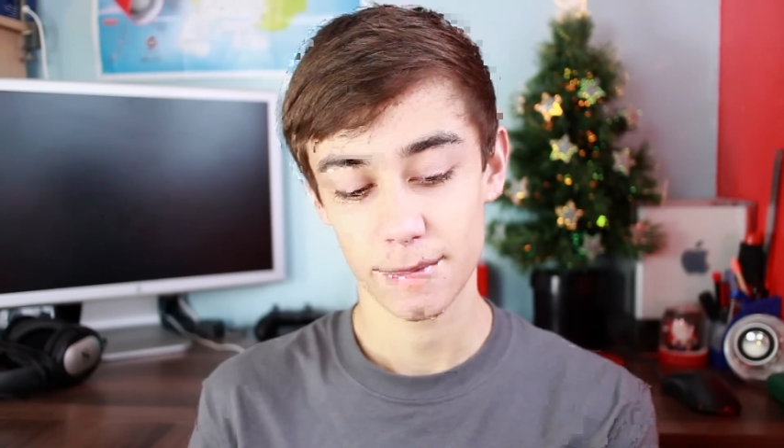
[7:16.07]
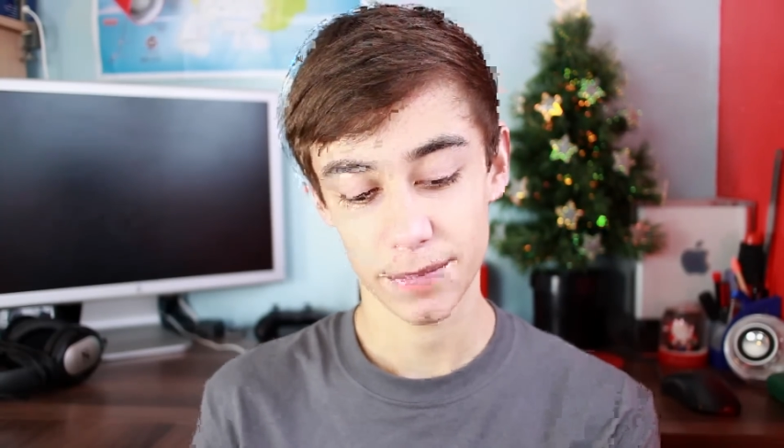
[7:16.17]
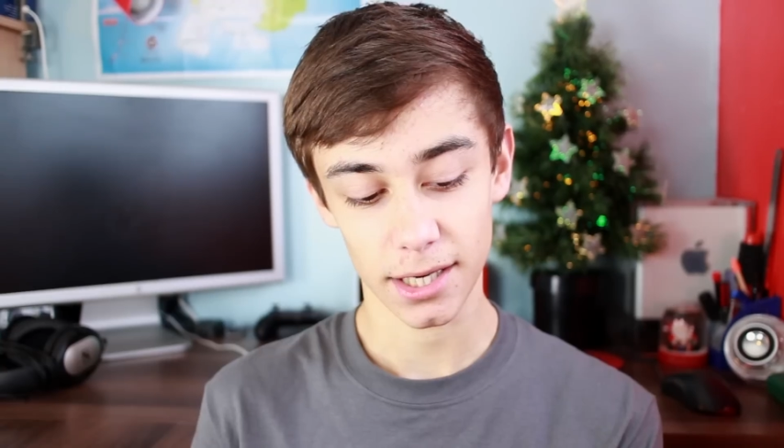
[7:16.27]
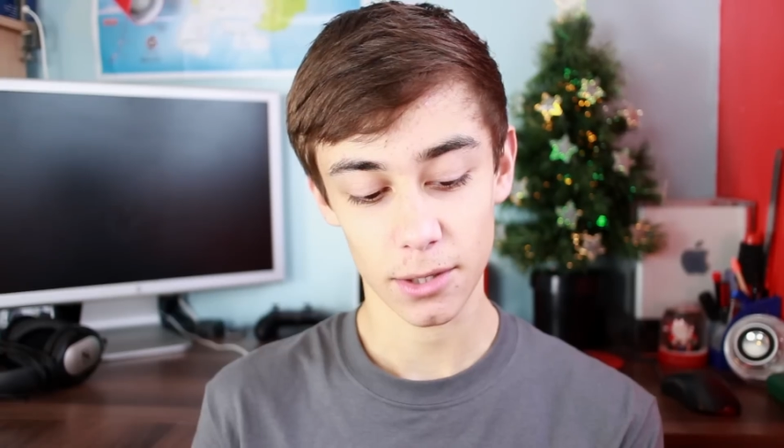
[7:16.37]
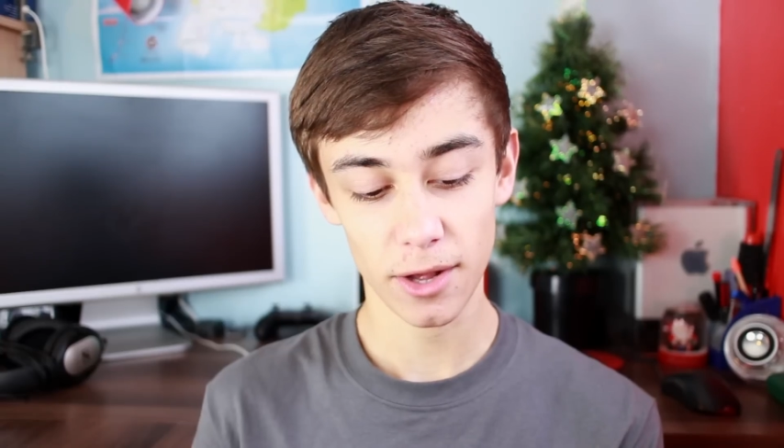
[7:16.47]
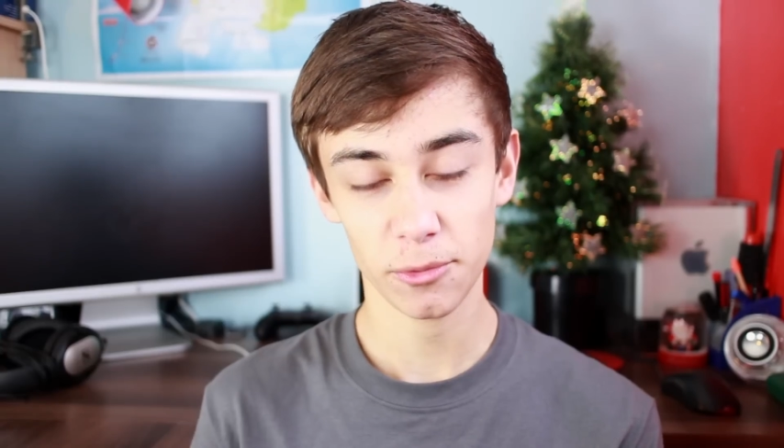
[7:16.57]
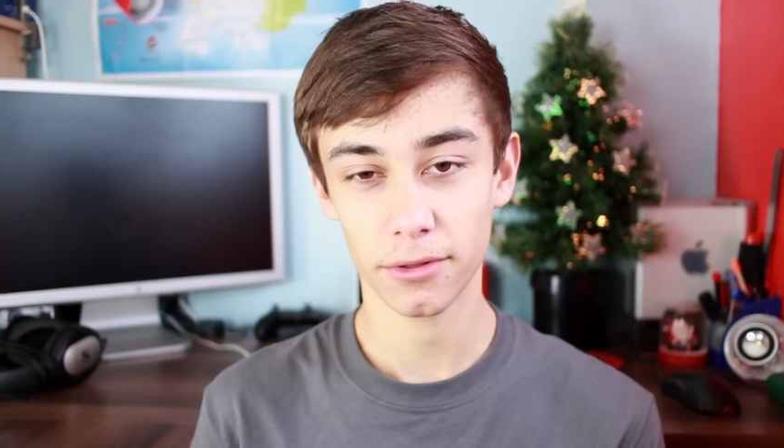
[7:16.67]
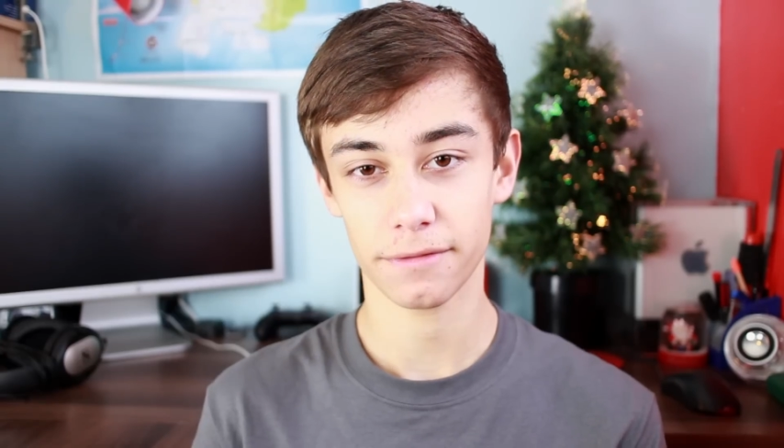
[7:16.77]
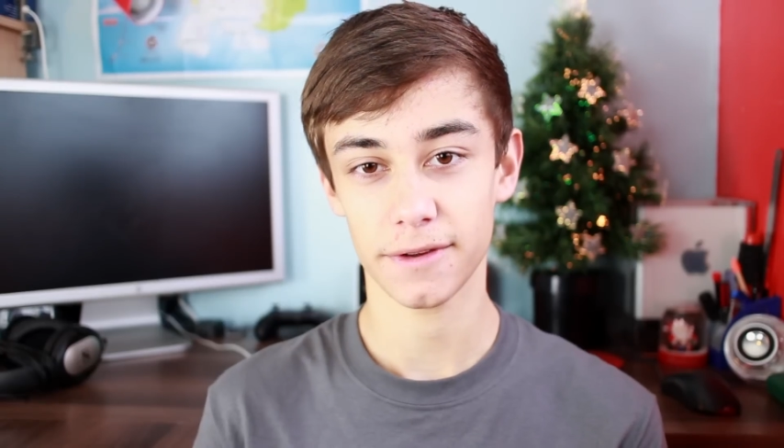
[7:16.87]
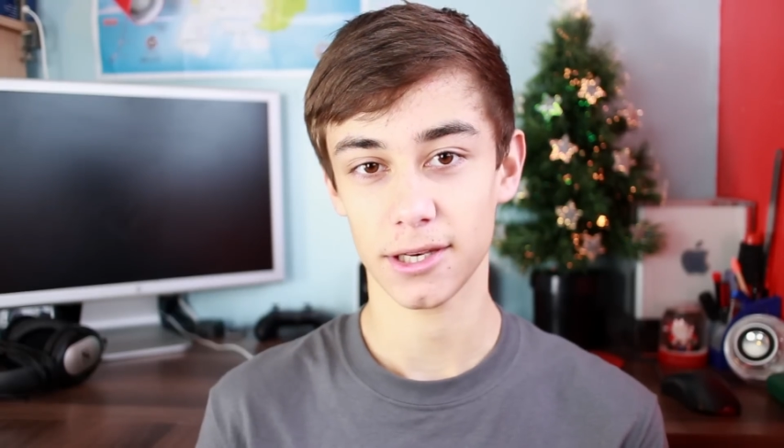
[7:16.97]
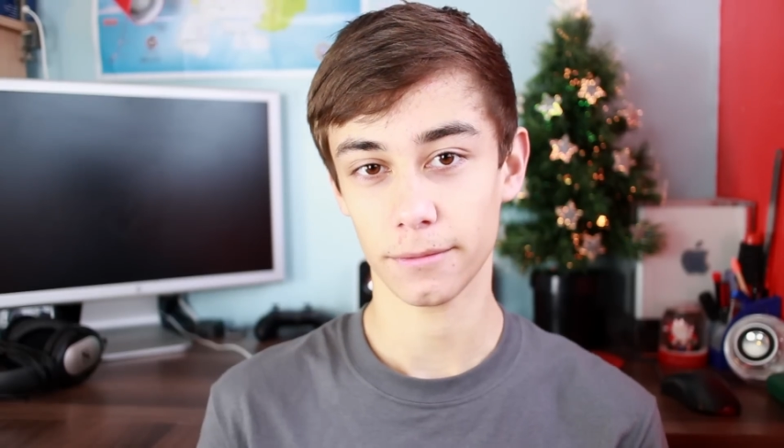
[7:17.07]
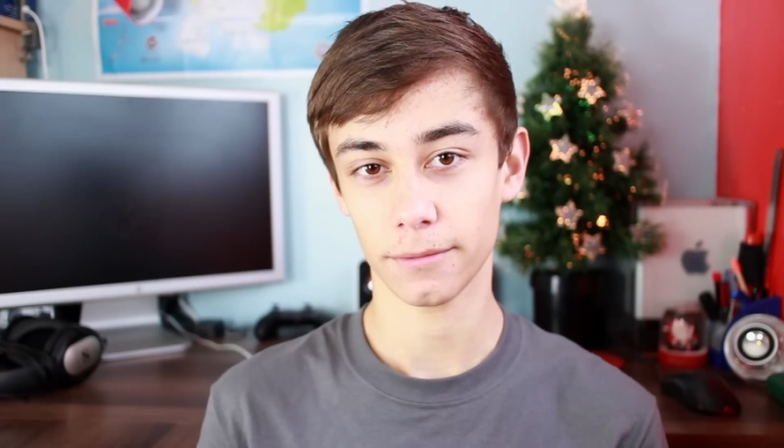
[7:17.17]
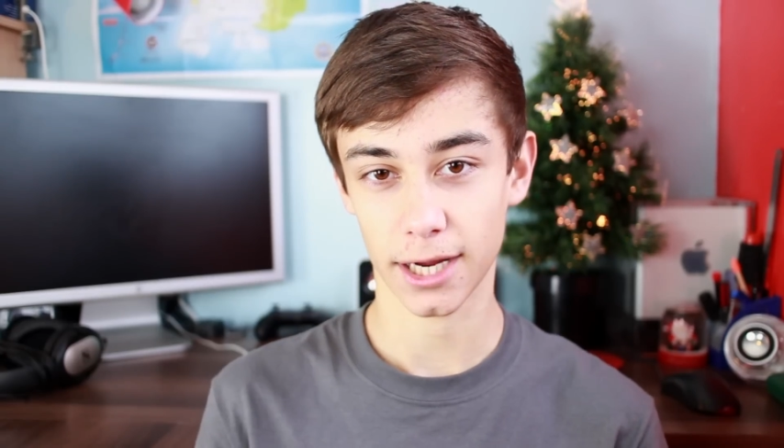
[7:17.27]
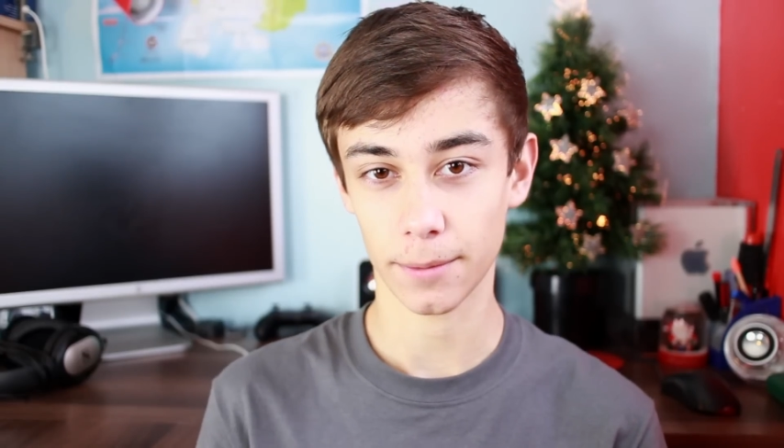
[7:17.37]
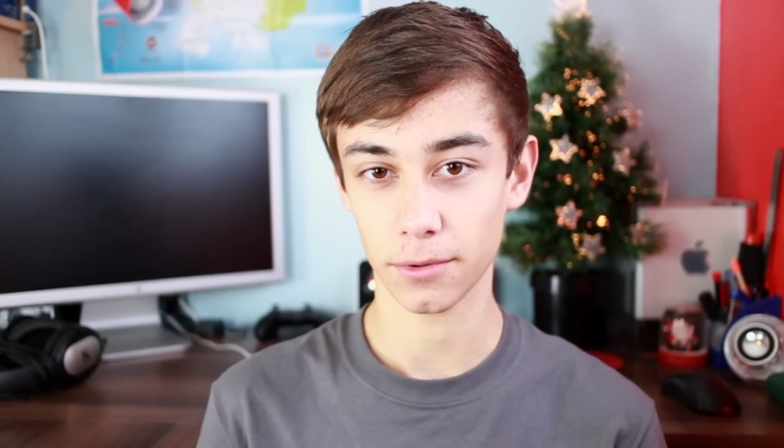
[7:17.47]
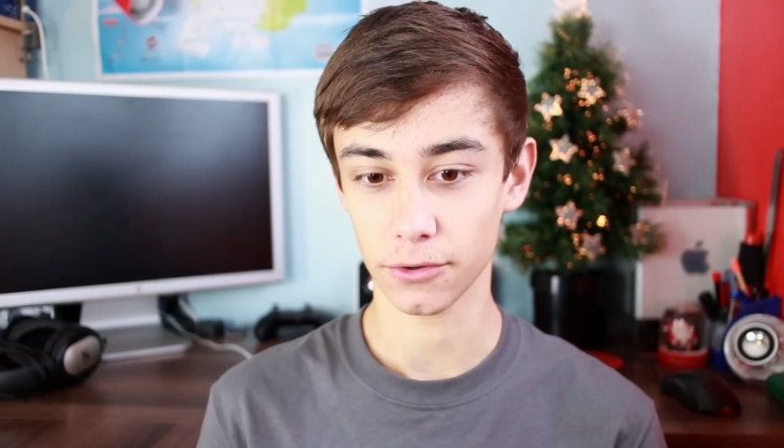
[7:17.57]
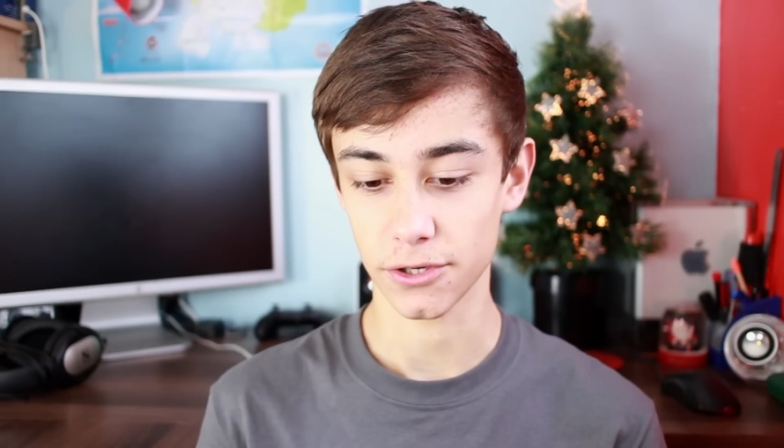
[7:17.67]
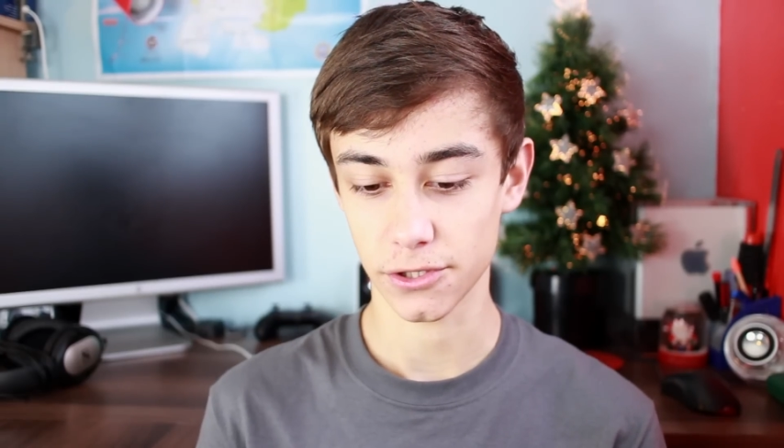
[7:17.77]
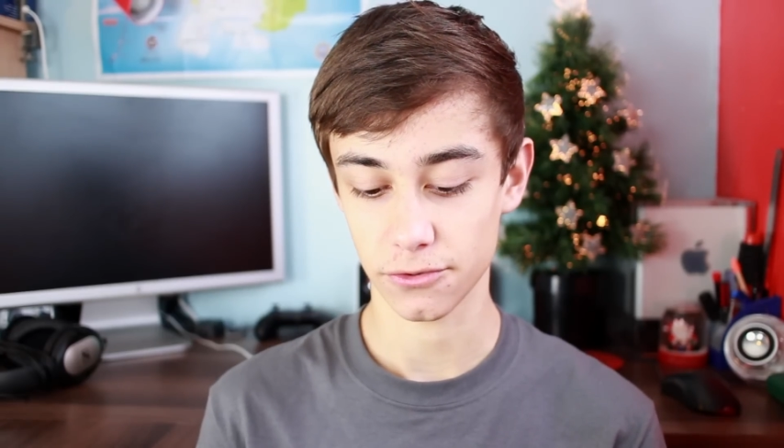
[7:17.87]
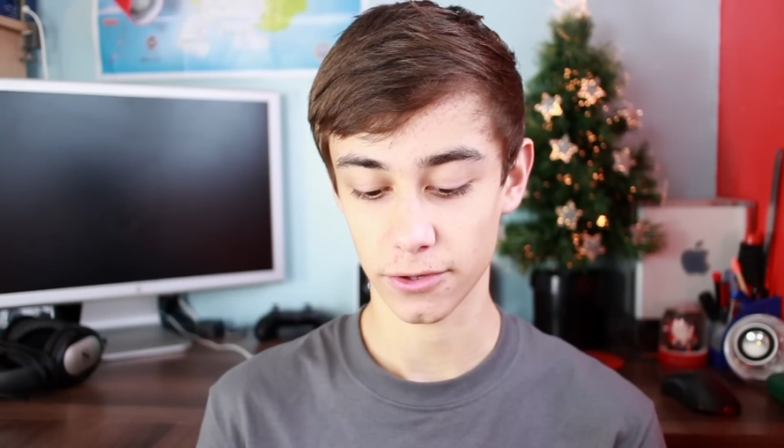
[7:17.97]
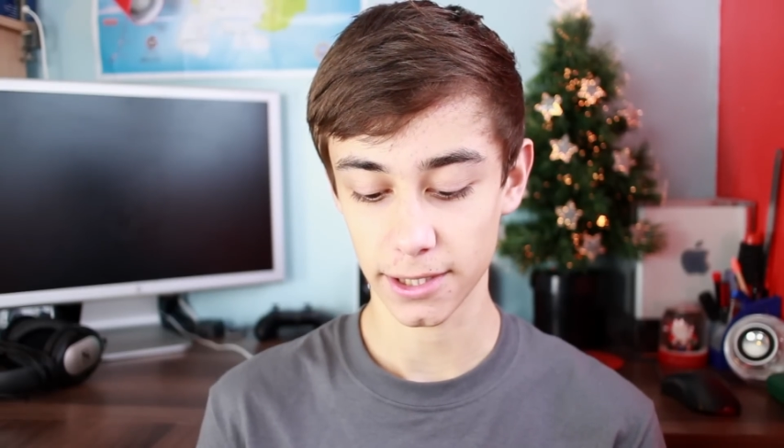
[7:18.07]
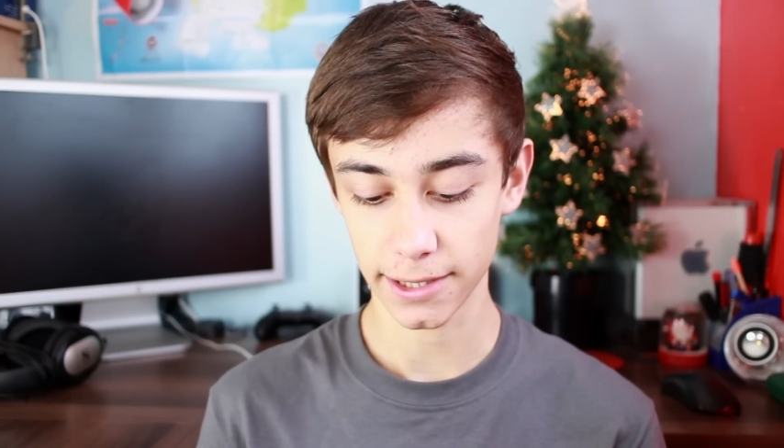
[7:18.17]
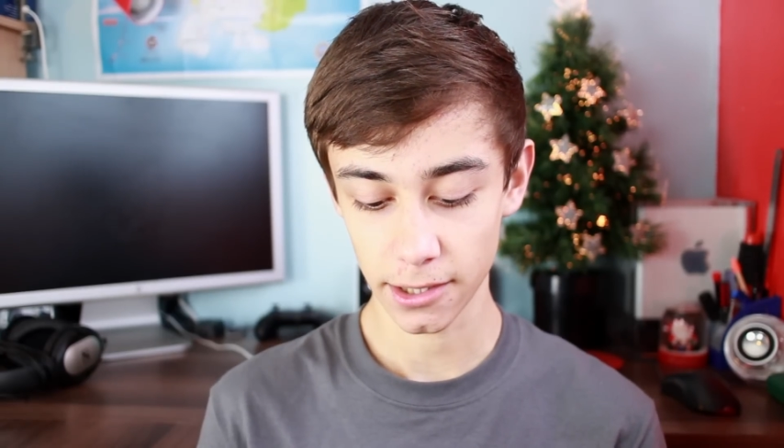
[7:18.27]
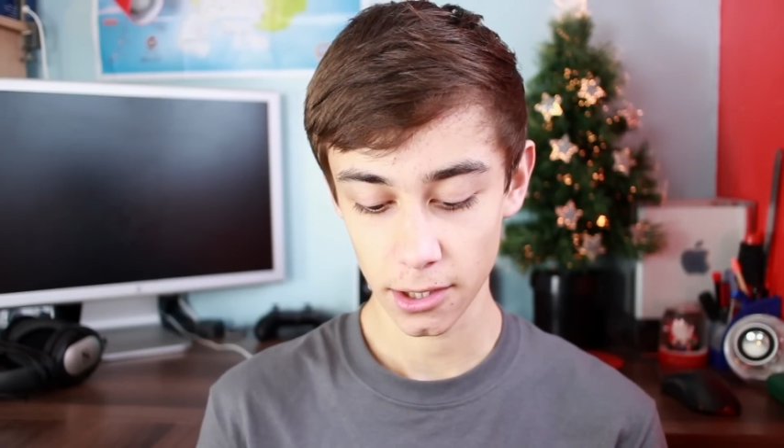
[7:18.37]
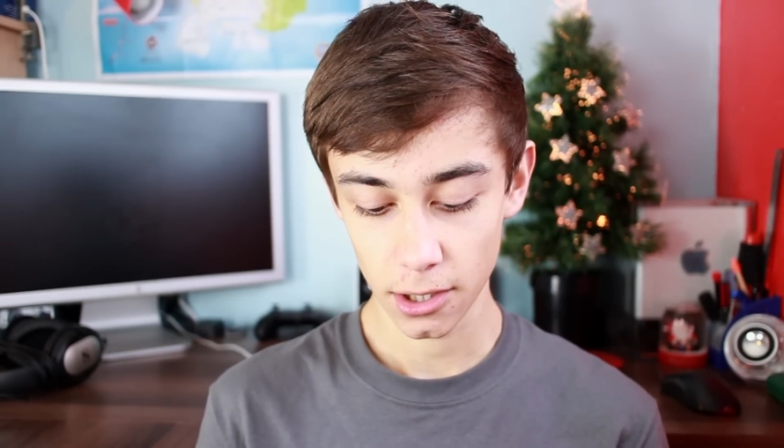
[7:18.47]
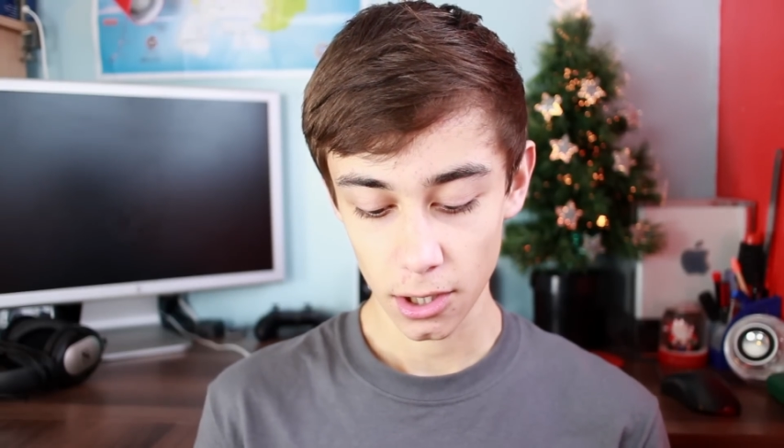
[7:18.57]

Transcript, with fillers: But I went with the Phenom for a couple of reasons, really.